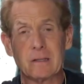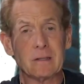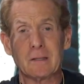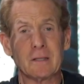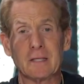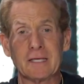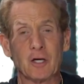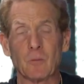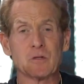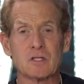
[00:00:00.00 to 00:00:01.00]
he
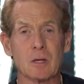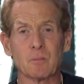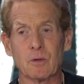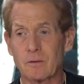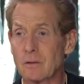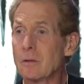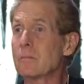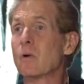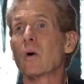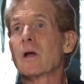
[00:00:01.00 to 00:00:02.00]
opens up with, good
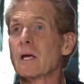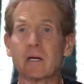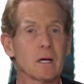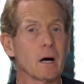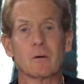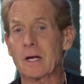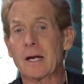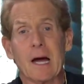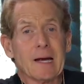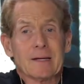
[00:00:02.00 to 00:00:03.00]
morning. Okay,
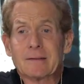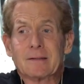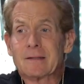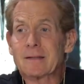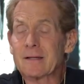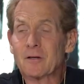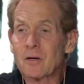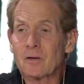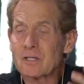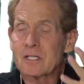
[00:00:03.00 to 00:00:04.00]
and
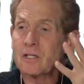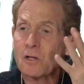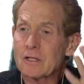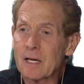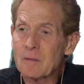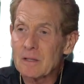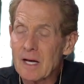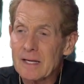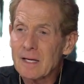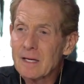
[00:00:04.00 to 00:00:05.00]
Ernestine looked at me
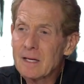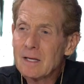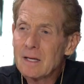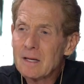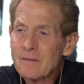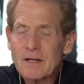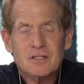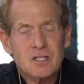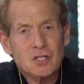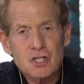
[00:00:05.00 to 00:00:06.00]
like, that's
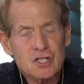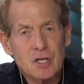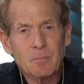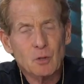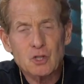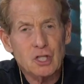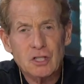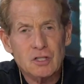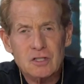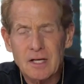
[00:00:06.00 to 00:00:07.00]
such simple
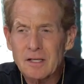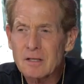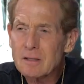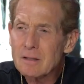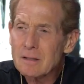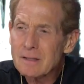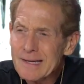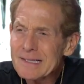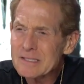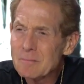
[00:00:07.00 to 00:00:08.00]
genius. Like,
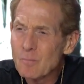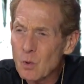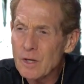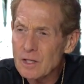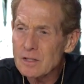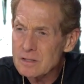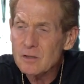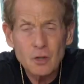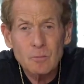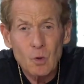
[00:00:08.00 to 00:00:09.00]
yeah, it's a
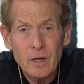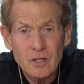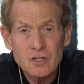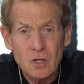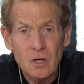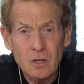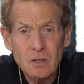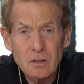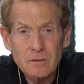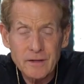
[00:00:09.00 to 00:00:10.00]
good morning song.
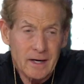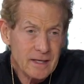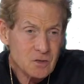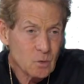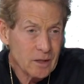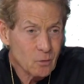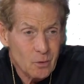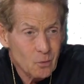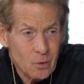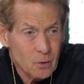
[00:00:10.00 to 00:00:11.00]
Then I asked Wayne,
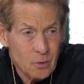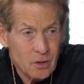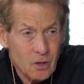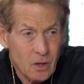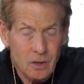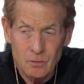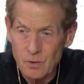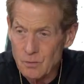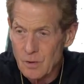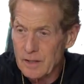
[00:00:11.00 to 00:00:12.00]
what do we want to call it? We
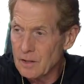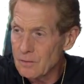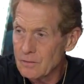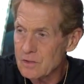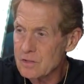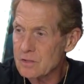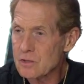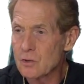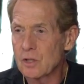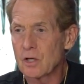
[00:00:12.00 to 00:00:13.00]
were right here in this
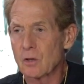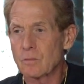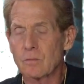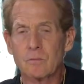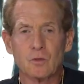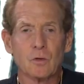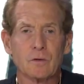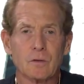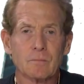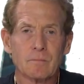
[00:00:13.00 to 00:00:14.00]
studio doing the